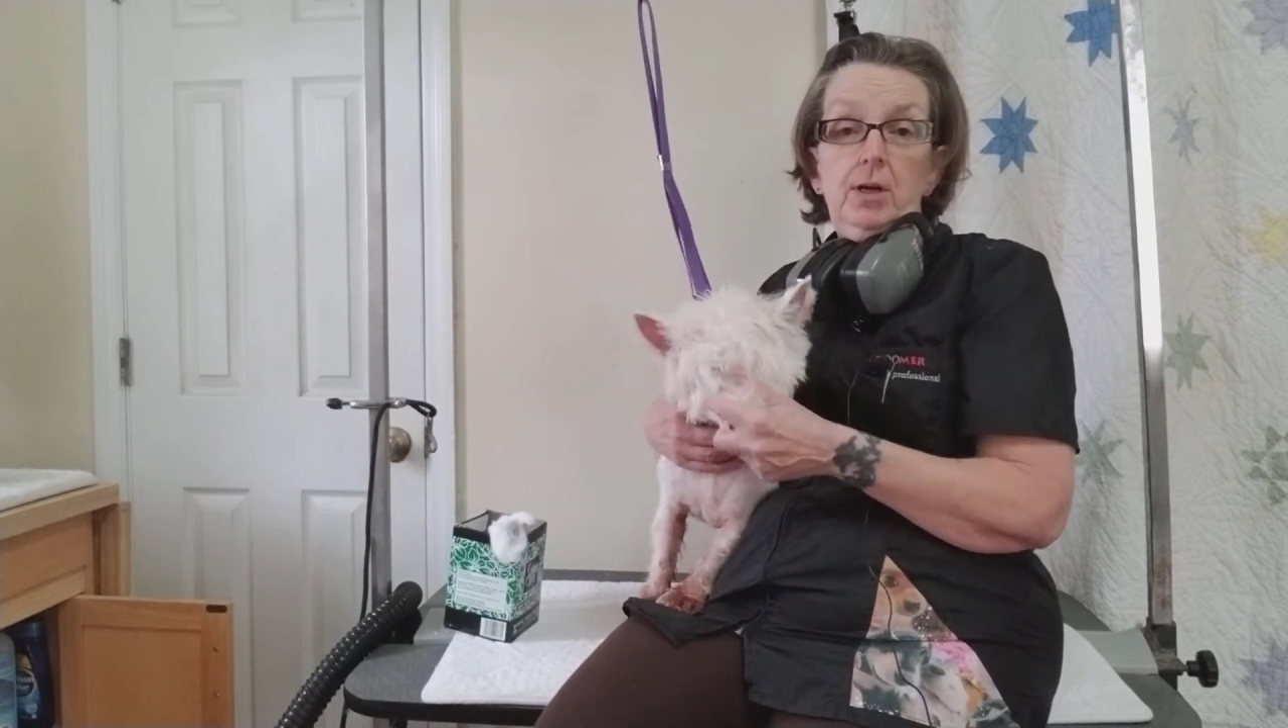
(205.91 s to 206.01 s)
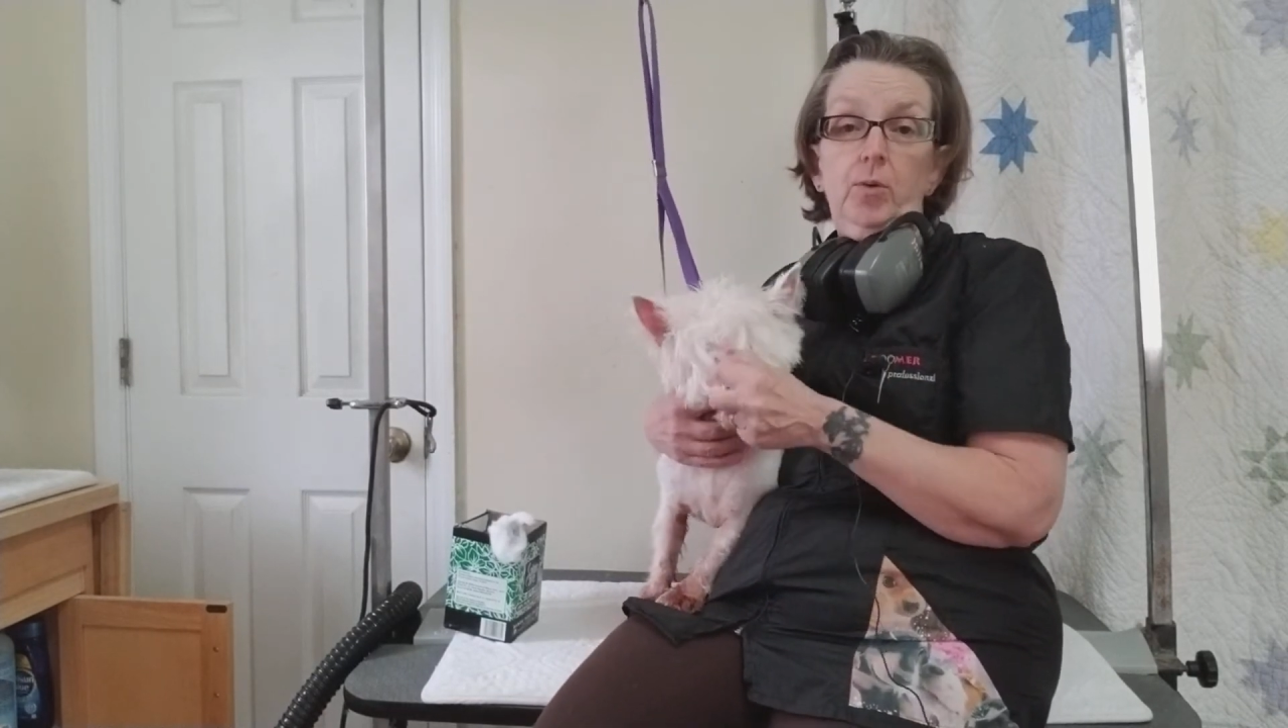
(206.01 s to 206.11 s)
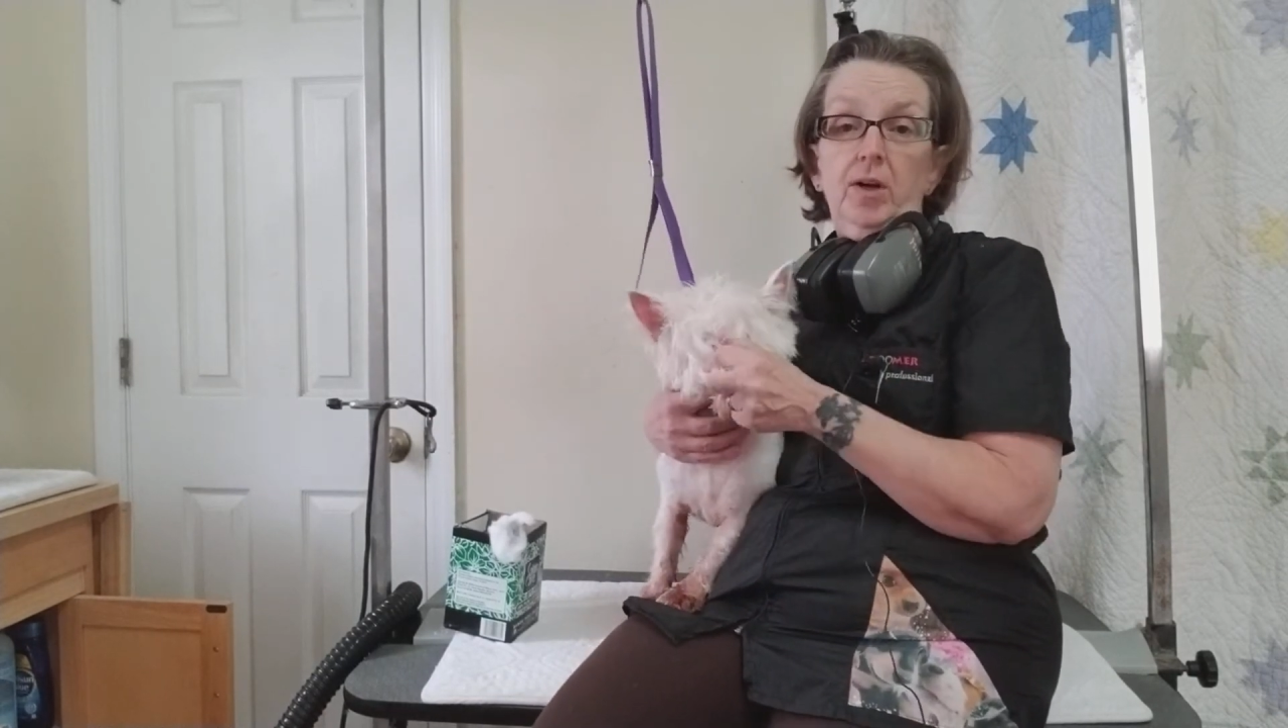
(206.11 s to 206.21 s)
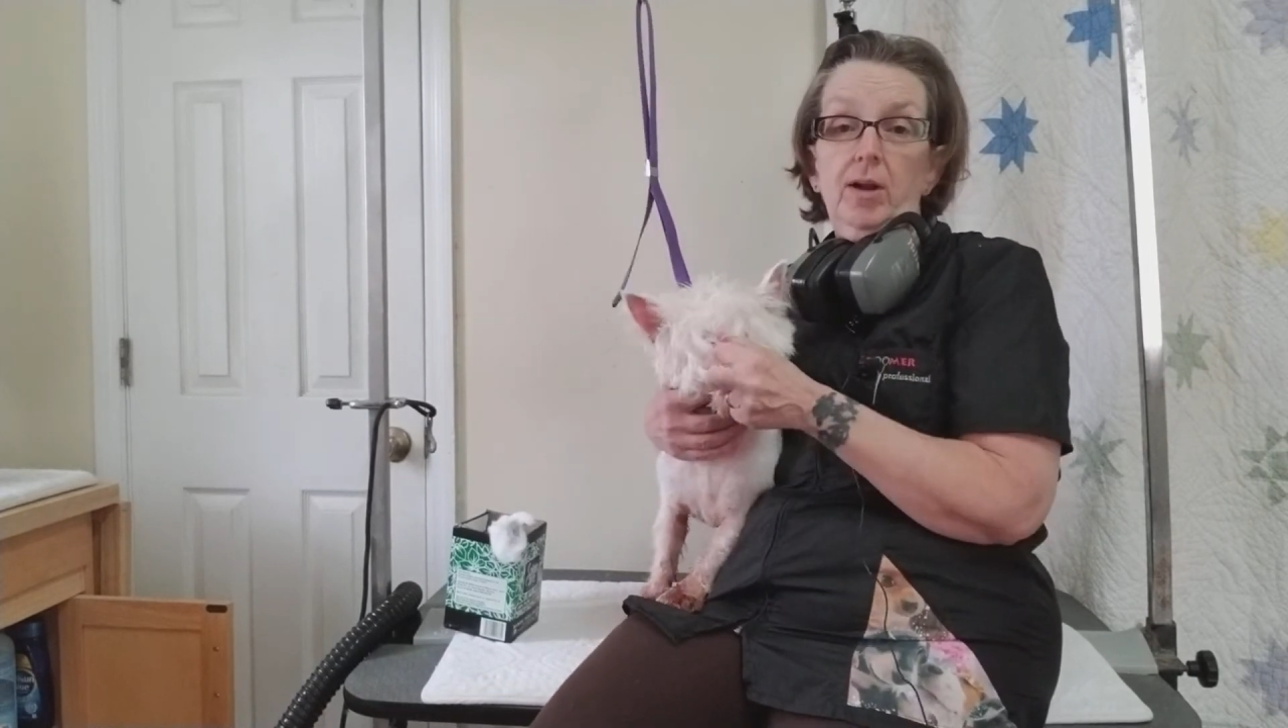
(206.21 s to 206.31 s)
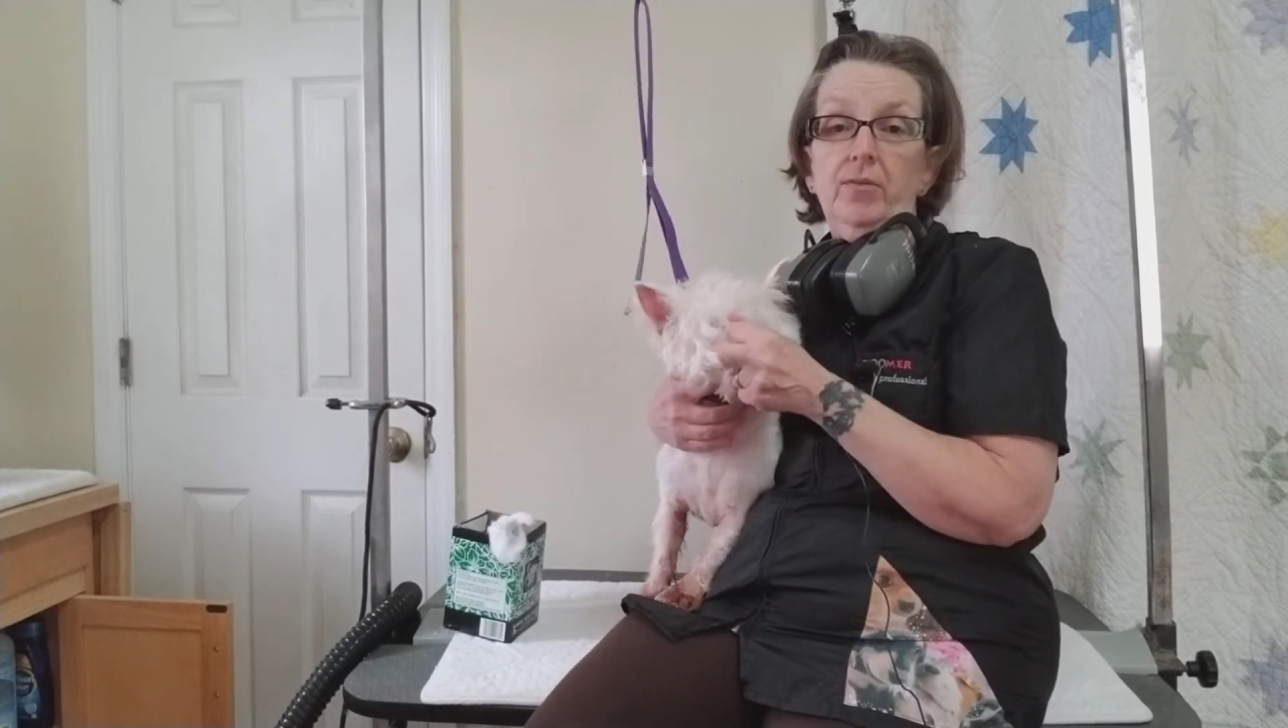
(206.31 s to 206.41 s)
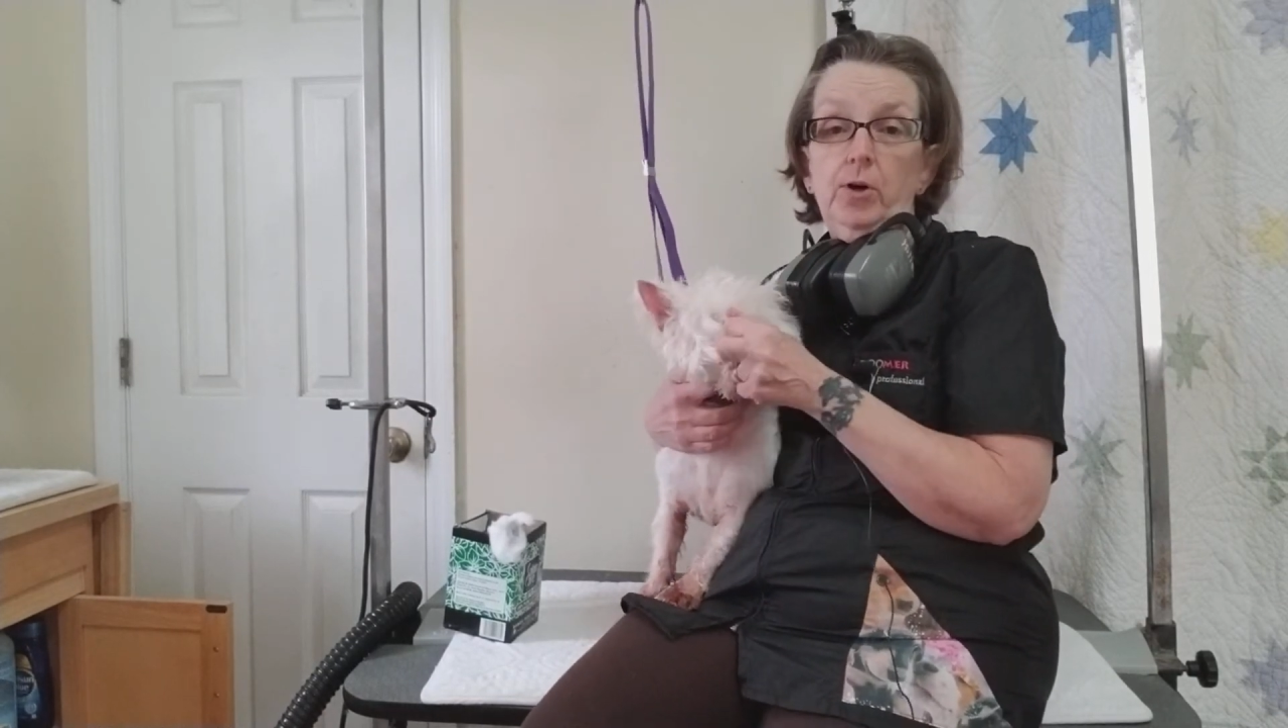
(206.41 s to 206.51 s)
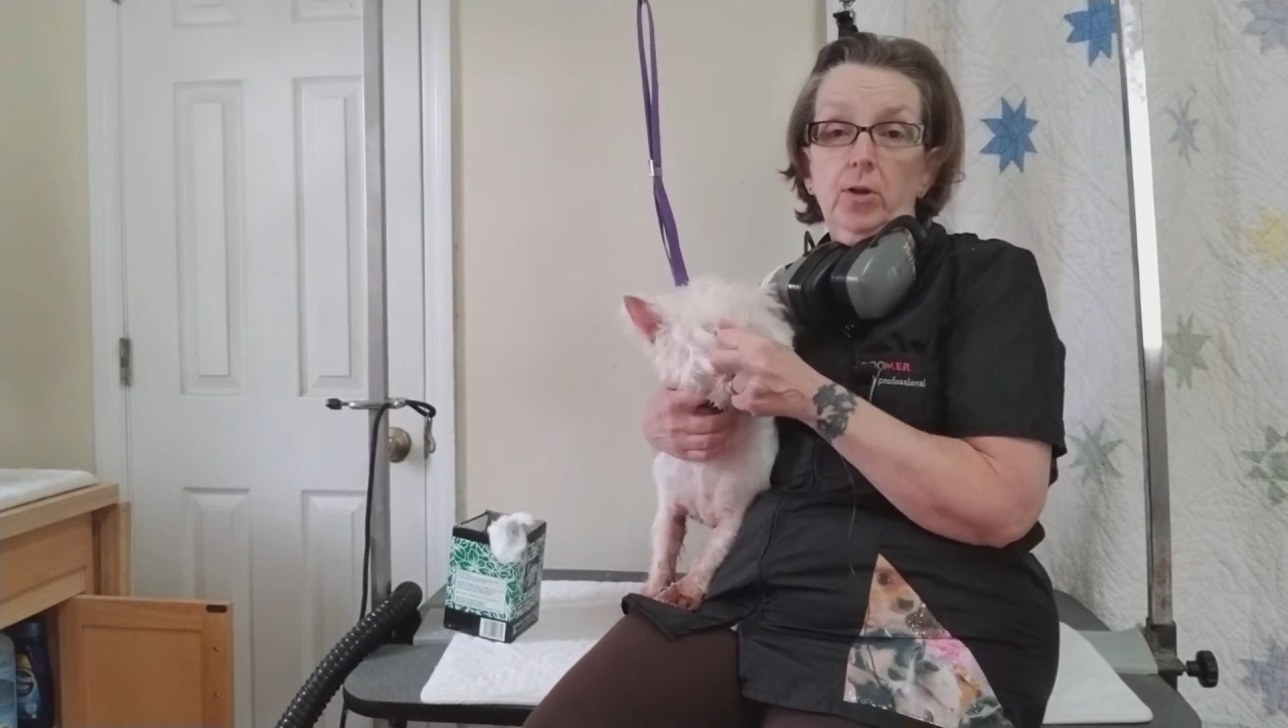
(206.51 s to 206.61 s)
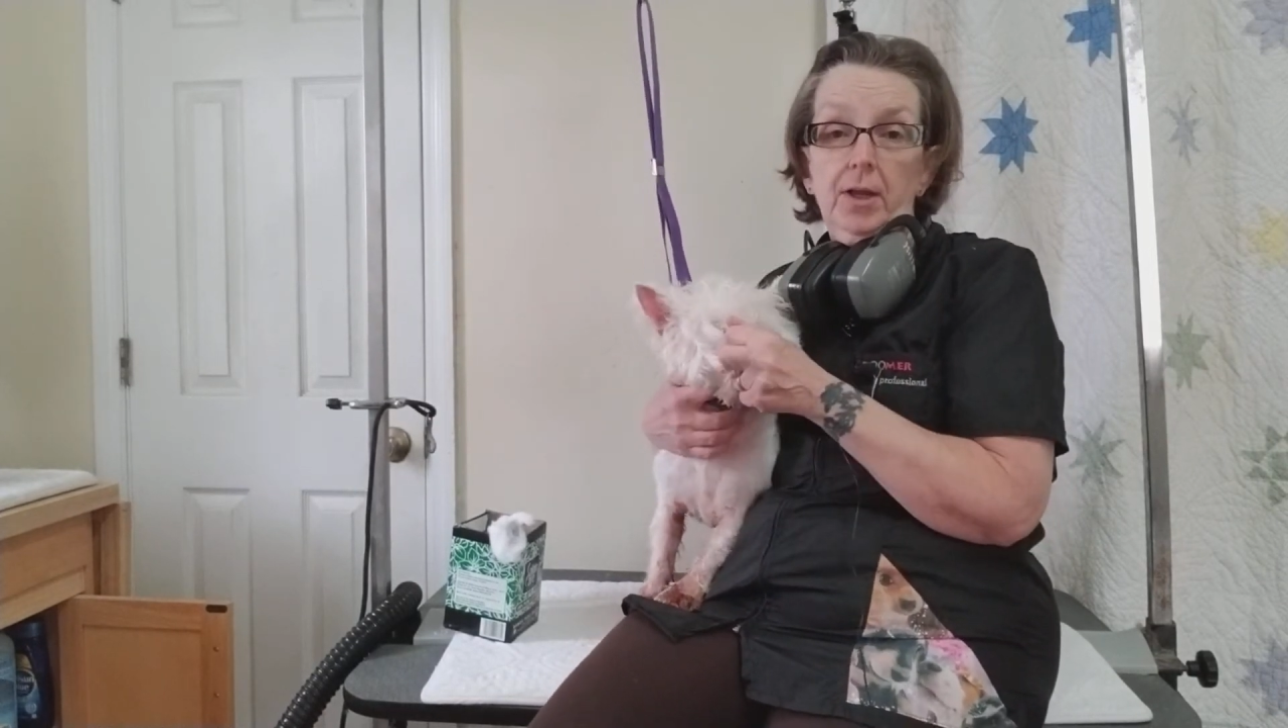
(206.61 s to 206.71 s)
We don't have a whole